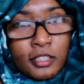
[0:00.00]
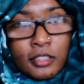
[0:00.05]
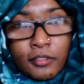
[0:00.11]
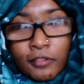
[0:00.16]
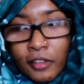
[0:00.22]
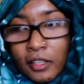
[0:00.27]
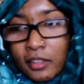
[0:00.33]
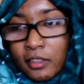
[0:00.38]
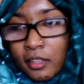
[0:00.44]
to
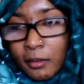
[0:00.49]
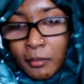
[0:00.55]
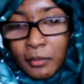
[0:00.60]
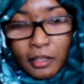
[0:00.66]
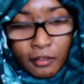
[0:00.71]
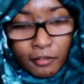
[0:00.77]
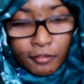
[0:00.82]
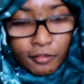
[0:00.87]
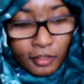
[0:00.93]
defend them
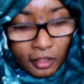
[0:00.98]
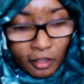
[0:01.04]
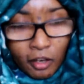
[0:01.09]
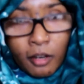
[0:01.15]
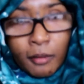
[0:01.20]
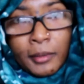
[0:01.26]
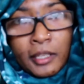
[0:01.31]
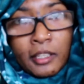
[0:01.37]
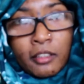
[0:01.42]
if they
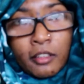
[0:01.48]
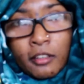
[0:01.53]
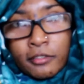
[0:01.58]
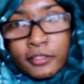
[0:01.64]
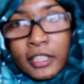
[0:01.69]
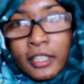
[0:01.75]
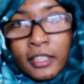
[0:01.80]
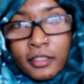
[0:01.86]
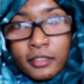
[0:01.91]
are being
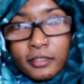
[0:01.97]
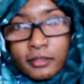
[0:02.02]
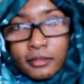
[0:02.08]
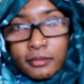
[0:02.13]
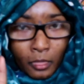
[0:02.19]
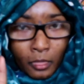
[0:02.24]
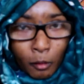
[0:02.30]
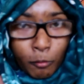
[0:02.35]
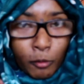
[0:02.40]
laughed at.
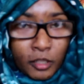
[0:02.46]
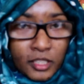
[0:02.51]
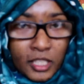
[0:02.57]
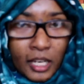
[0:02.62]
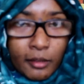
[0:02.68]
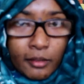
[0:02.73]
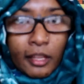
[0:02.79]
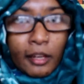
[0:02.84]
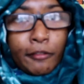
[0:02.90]
Watch
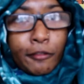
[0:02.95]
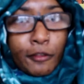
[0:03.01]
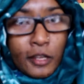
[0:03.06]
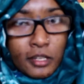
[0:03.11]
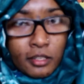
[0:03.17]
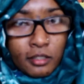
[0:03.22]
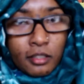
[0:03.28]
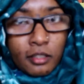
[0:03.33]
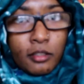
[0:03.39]
how that
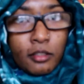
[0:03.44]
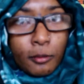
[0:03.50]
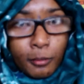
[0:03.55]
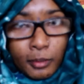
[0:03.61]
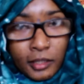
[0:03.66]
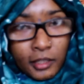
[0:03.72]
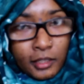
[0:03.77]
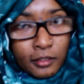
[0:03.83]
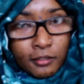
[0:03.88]
friend you
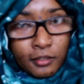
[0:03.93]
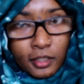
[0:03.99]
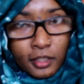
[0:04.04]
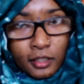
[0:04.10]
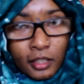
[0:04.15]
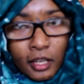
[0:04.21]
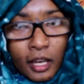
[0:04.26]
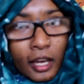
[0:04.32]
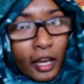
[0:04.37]
believed
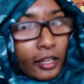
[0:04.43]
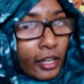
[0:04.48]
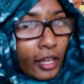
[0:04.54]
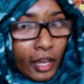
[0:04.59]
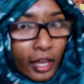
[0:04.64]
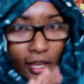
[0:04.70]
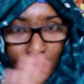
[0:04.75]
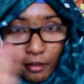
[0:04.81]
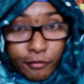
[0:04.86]
in
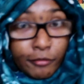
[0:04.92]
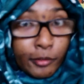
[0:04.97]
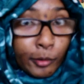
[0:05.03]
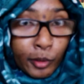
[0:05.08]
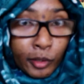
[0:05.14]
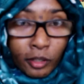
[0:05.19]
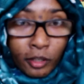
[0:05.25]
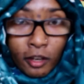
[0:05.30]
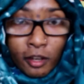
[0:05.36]
and
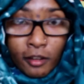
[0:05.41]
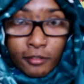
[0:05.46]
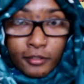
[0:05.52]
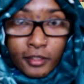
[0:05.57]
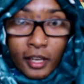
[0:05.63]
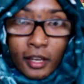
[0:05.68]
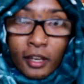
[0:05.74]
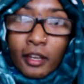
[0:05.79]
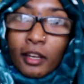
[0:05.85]
everyone
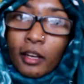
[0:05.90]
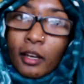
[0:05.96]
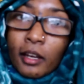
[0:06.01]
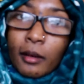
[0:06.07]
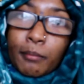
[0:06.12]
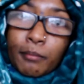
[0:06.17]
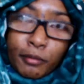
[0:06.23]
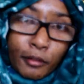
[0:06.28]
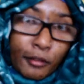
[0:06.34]
laughed at
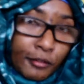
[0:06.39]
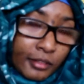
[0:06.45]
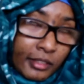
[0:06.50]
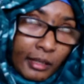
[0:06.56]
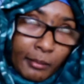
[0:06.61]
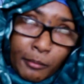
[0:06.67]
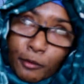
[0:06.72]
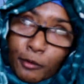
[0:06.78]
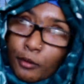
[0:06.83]
proves
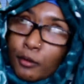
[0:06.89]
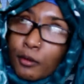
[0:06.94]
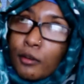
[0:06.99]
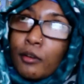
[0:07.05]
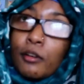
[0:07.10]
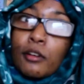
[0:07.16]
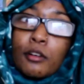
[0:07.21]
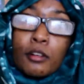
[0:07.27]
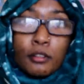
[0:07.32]
them
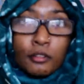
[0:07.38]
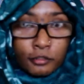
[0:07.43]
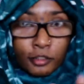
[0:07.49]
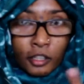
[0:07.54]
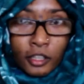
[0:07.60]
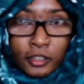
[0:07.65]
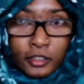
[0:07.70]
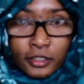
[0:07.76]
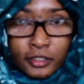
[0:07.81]
all
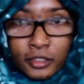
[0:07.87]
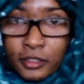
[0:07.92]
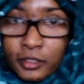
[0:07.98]
wrong.